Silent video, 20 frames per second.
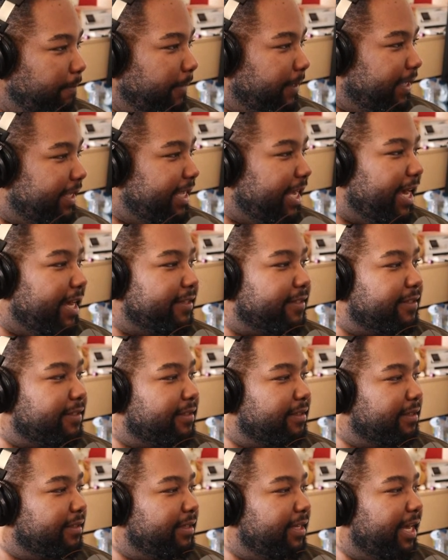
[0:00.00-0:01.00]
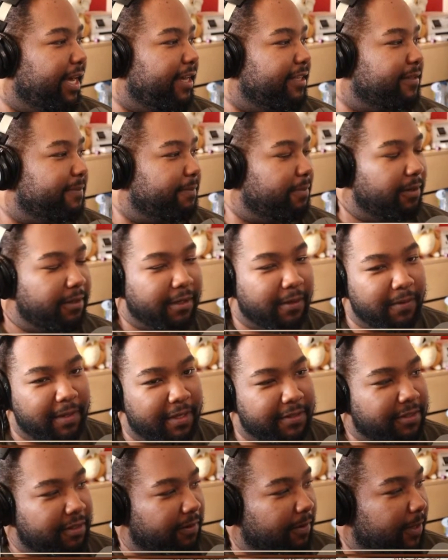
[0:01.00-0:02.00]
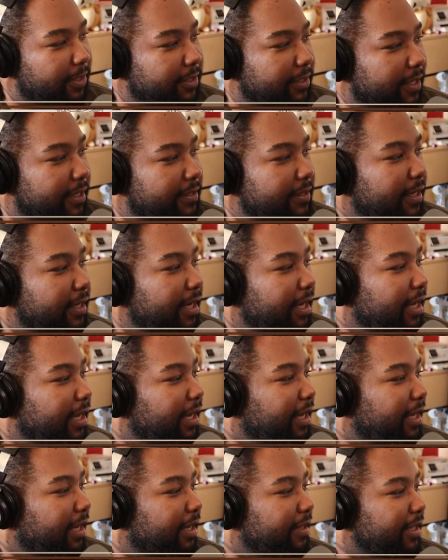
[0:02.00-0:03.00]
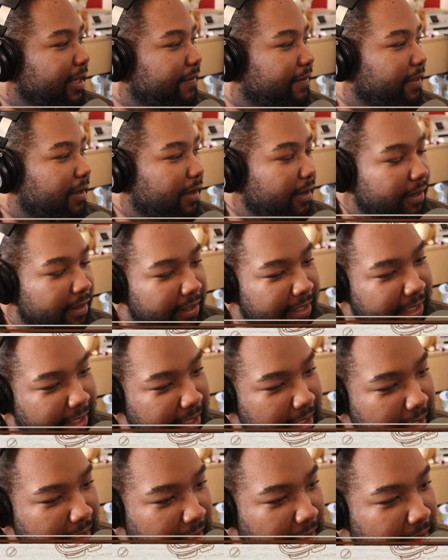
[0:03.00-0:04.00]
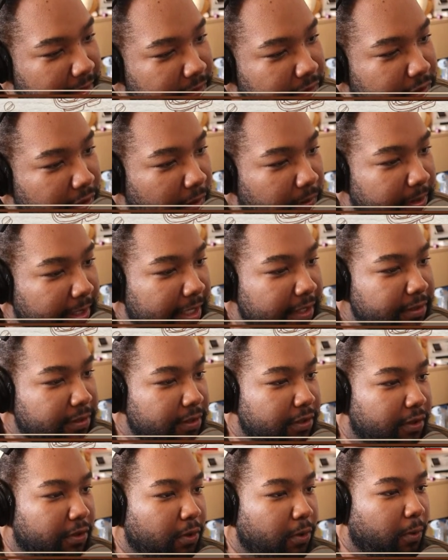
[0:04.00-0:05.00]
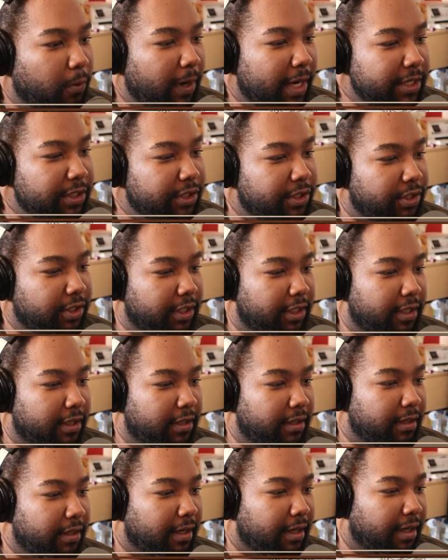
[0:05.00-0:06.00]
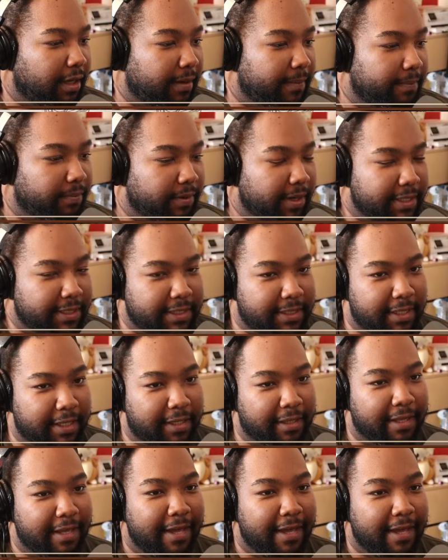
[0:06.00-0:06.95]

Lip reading: Yes, put Code Geass on your watch list. Thank you for the heart, Kenny. So to answer your question, Breadstick.